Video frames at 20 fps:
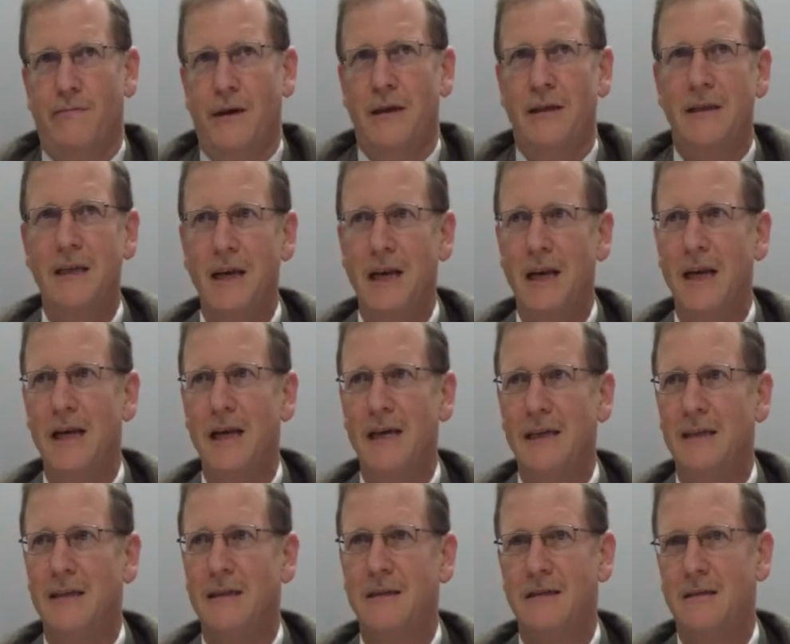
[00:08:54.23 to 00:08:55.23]
basically
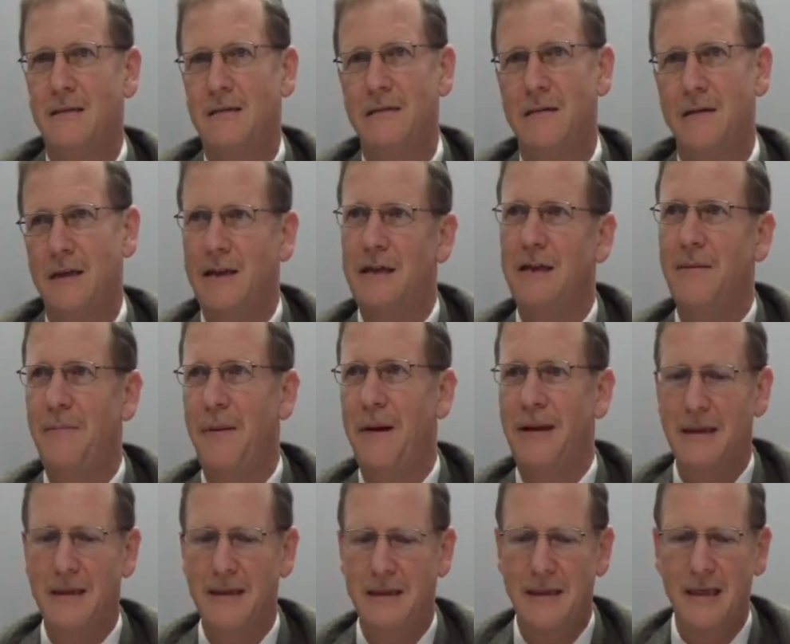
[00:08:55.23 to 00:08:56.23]
it's
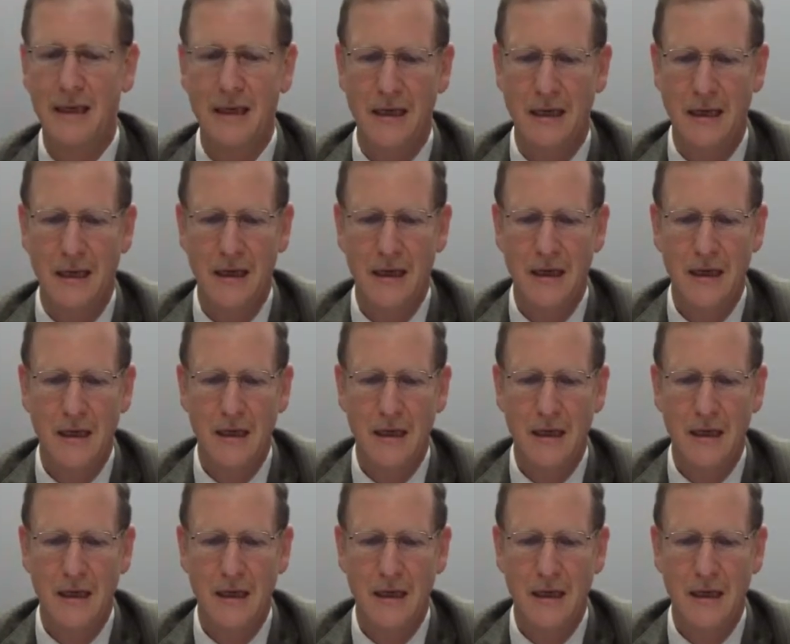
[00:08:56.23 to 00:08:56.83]
independent city.